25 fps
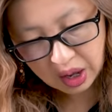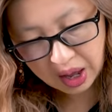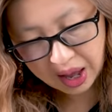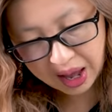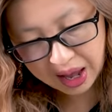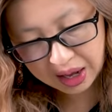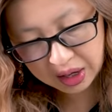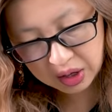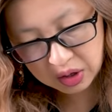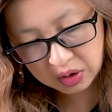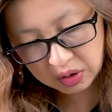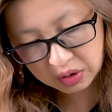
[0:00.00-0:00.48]

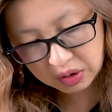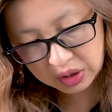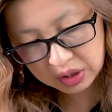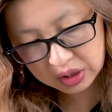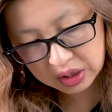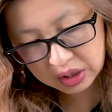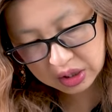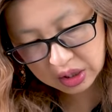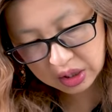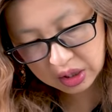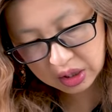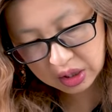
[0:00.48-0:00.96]

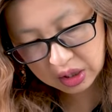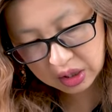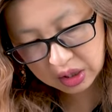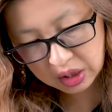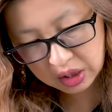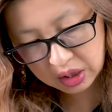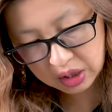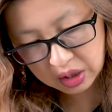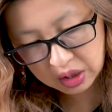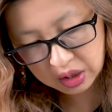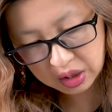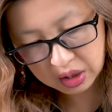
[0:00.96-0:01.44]
accuracy,
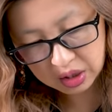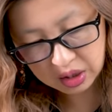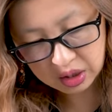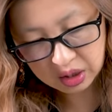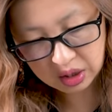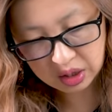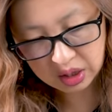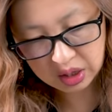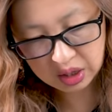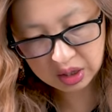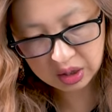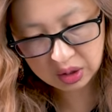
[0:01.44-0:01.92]

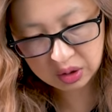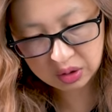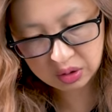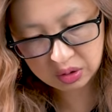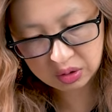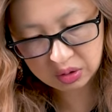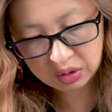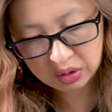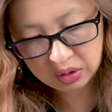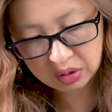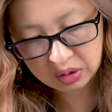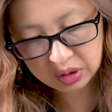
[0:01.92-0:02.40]

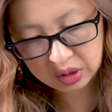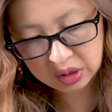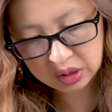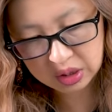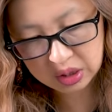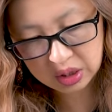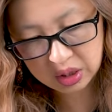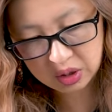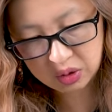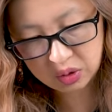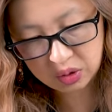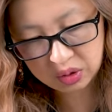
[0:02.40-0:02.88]

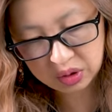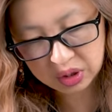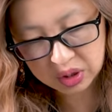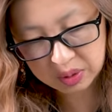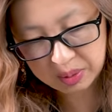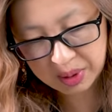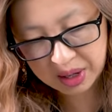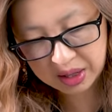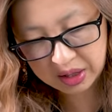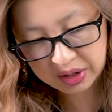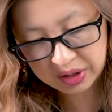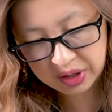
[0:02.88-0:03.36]
couldn't
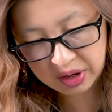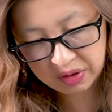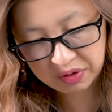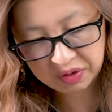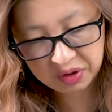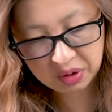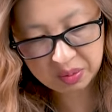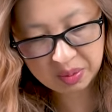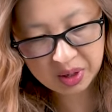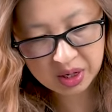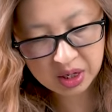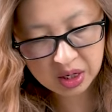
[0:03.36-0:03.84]
spell it there
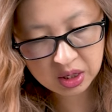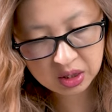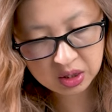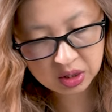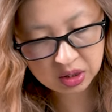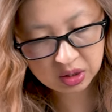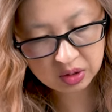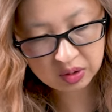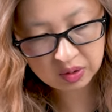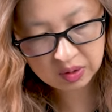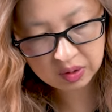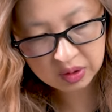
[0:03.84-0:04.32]
for a
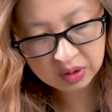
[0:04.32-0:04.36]
minute.